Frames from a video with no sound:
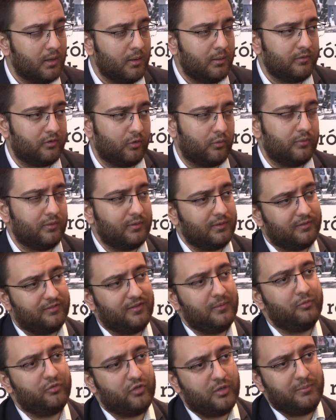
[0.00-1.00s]
So
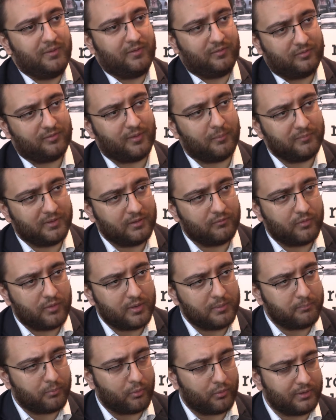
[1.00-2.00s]
ZipStream is something very
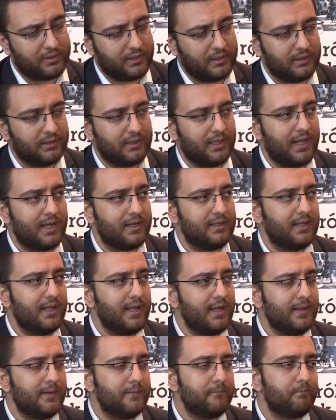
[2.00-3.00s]
important. And
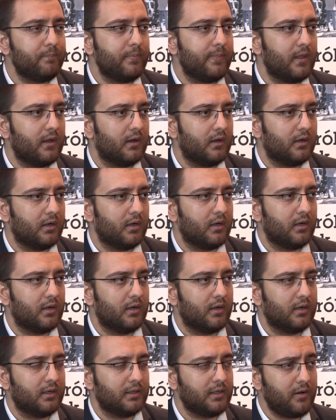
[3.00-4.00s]
then
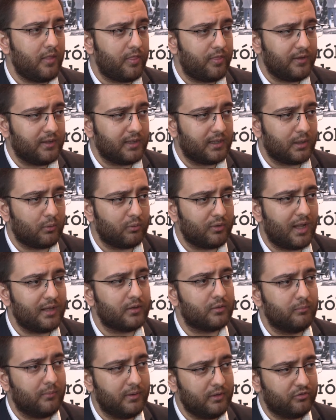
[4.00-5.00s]
another thing that I would
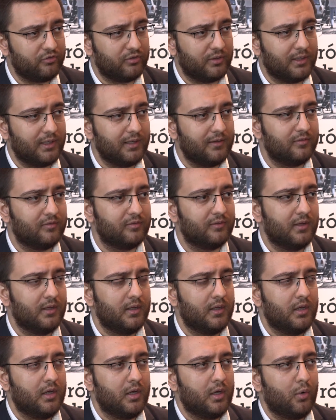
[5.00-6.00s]
like to mention is
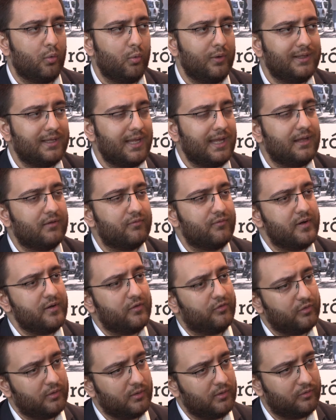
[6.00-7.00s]
we take very
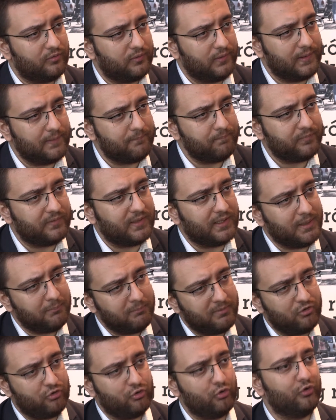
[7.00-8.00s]
seriously the
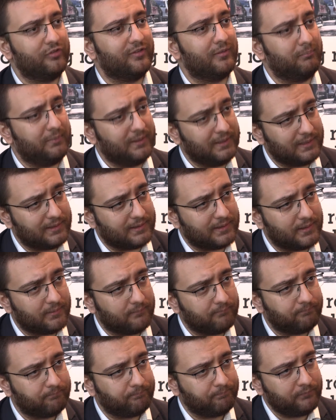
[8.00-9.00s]
image usability.
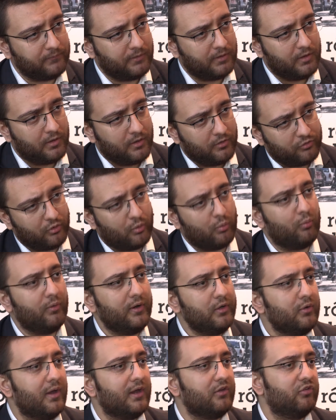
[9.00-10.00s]
So
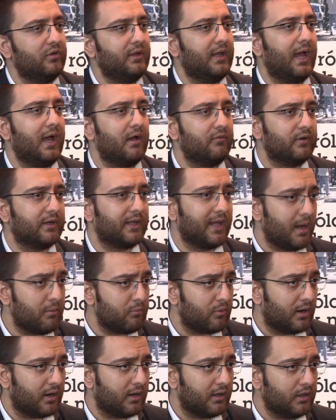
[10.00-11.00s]
when you actually have a
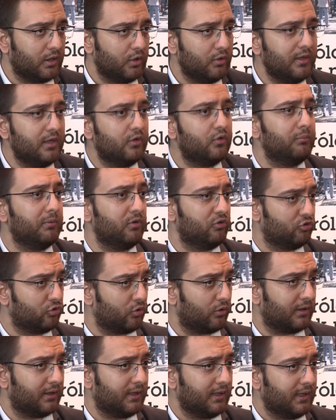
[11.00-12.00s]
camera, you need to be
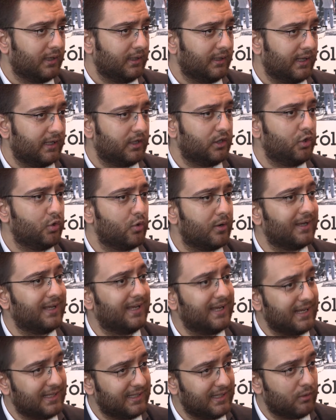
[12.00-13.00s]
sure that you're
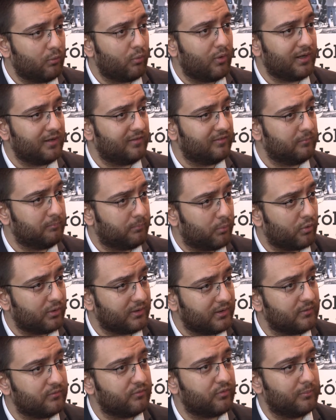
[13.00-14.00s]
getting what is
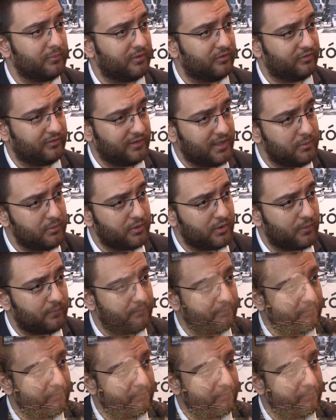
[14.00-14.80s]
important from the scenario.